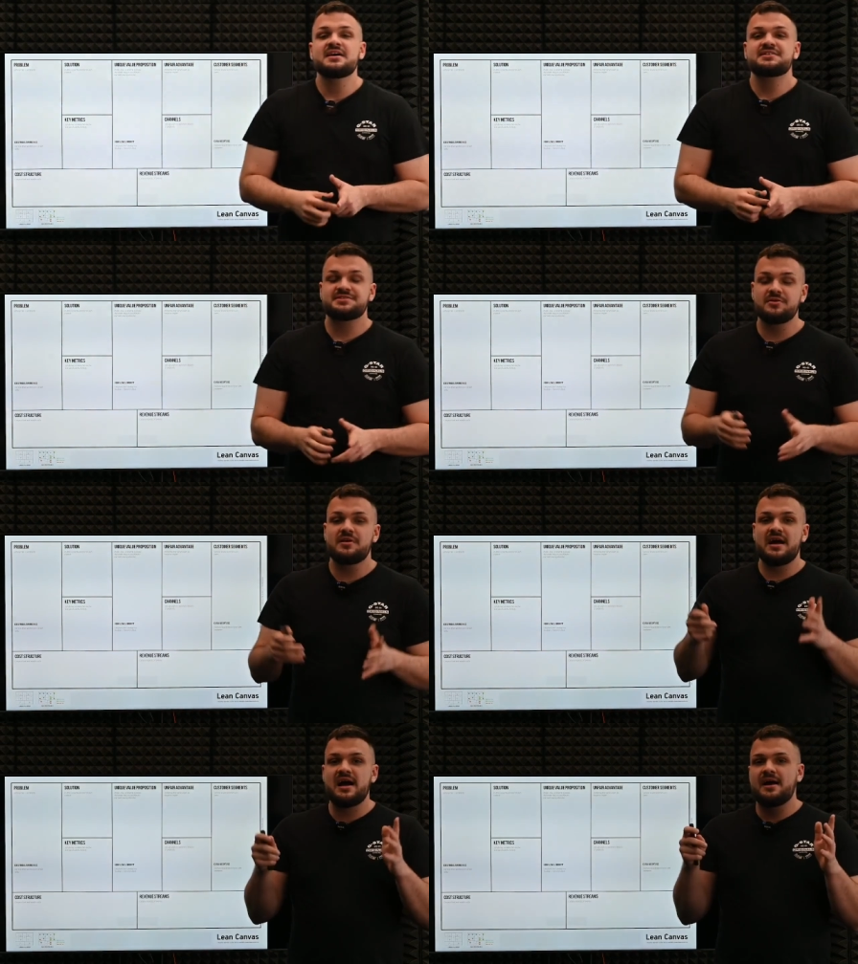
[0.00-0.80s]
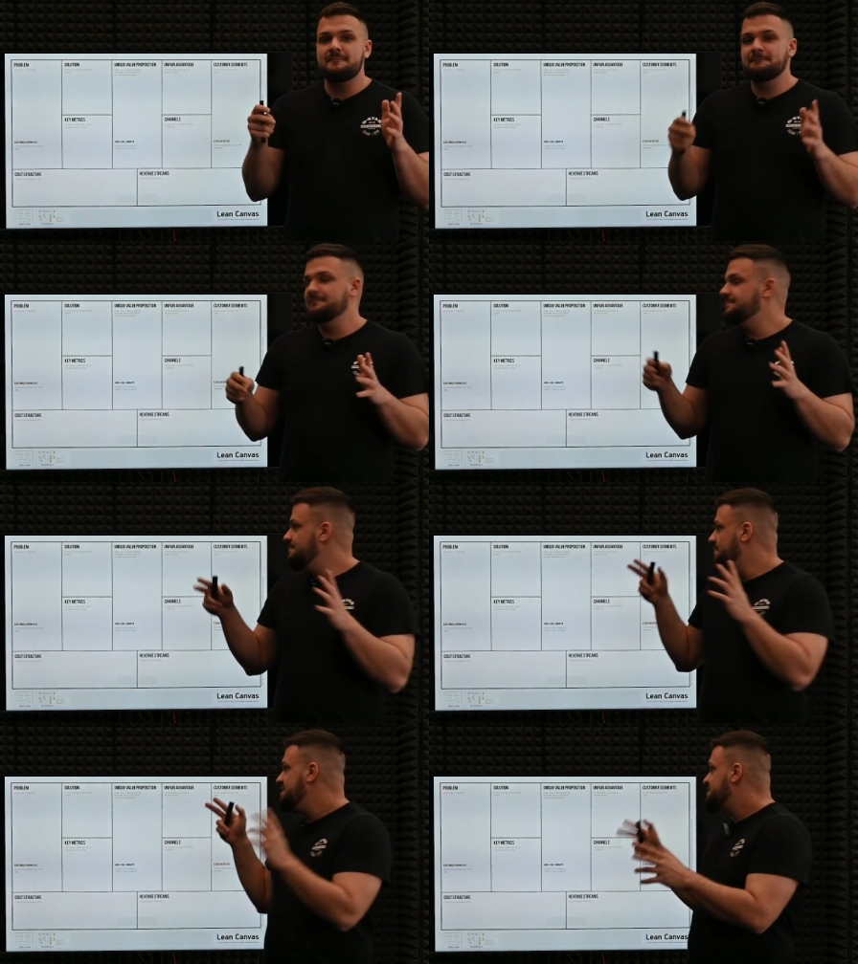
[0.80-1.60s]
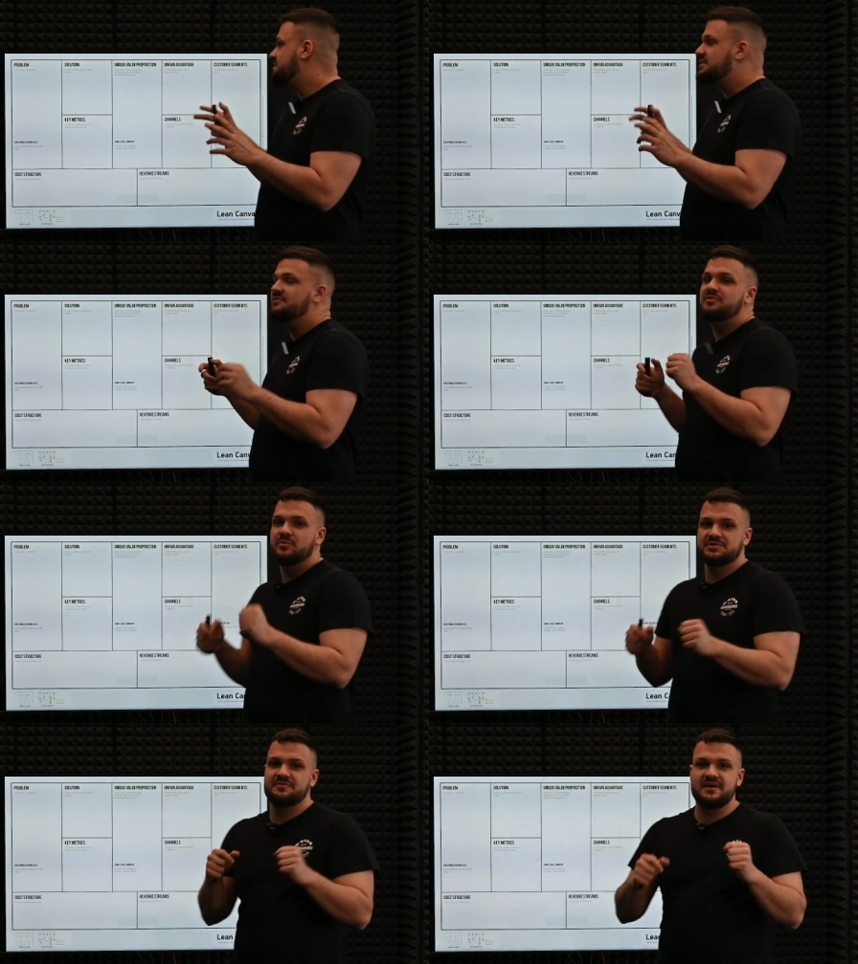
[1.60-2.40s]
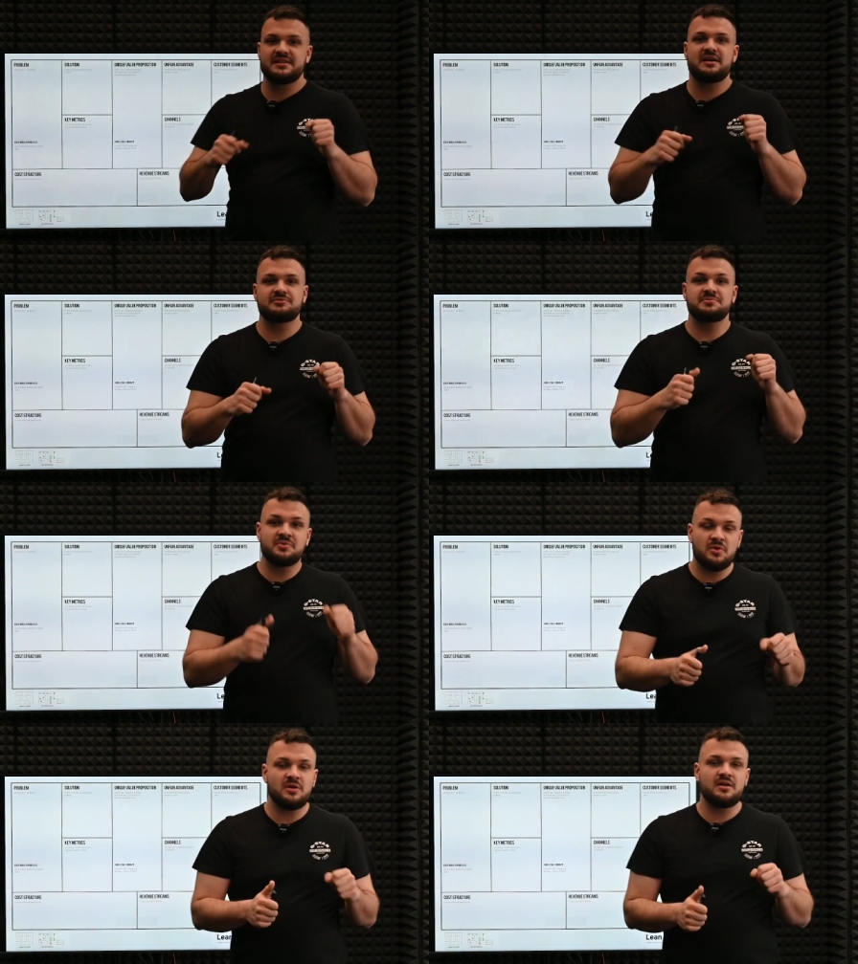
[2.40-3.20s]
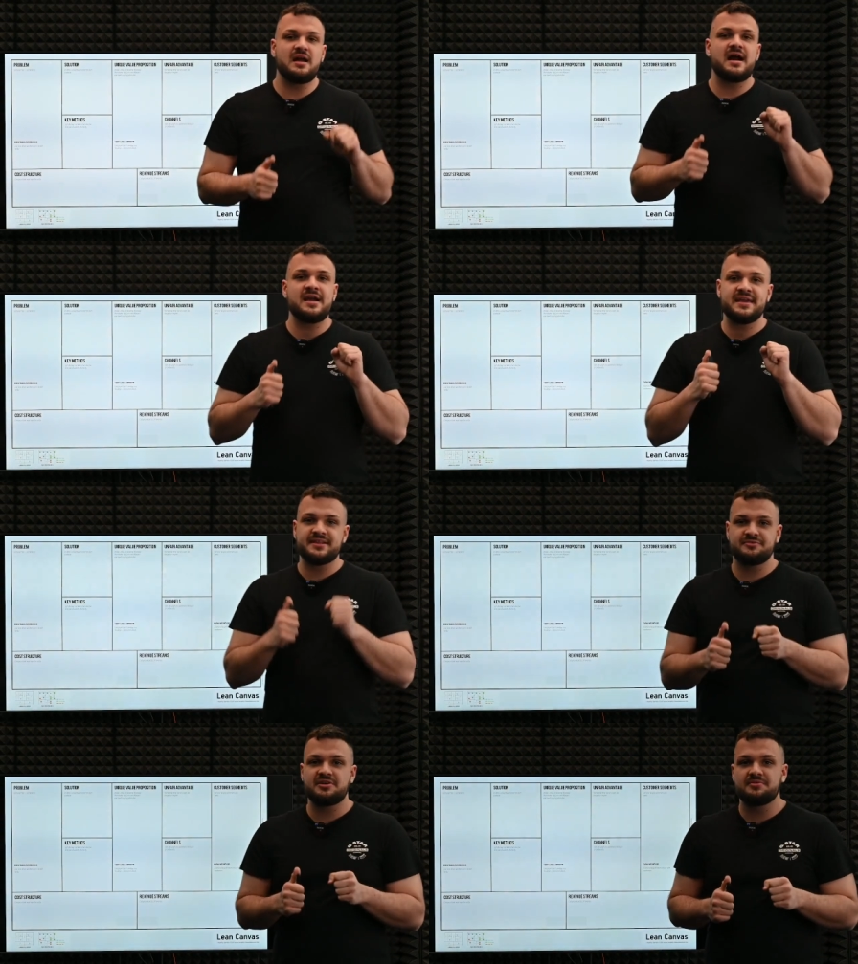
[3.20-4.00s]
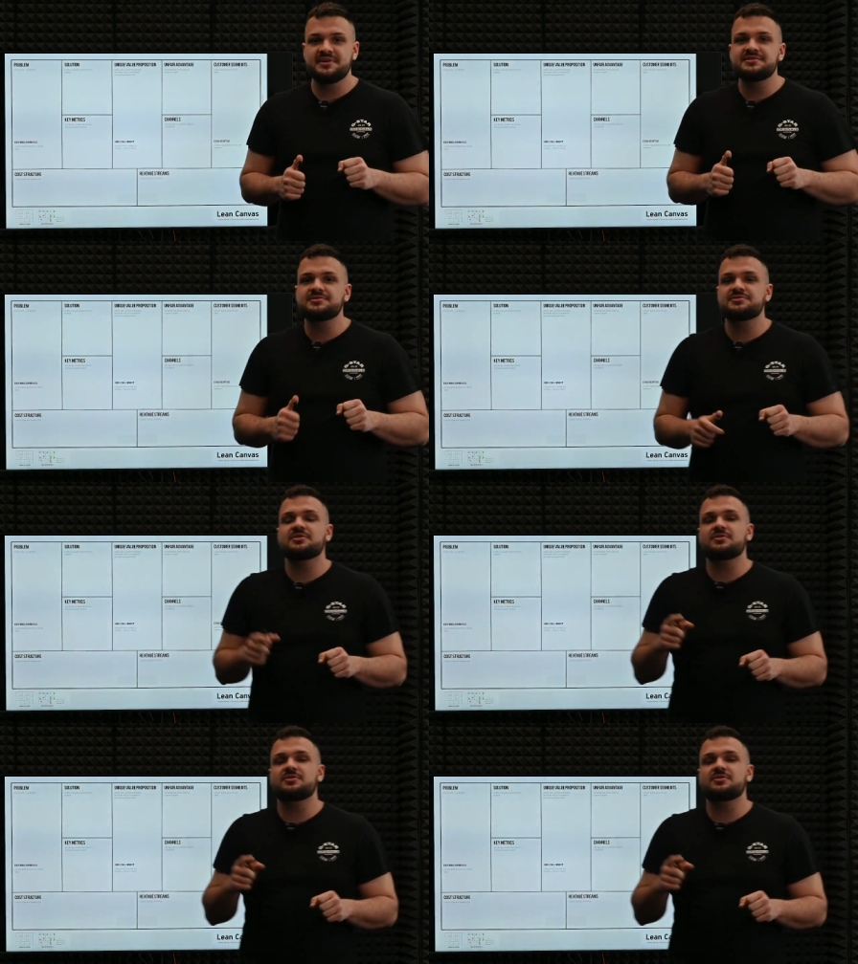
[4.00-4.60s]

So basically, if you want to find out more, I can recommend you to go to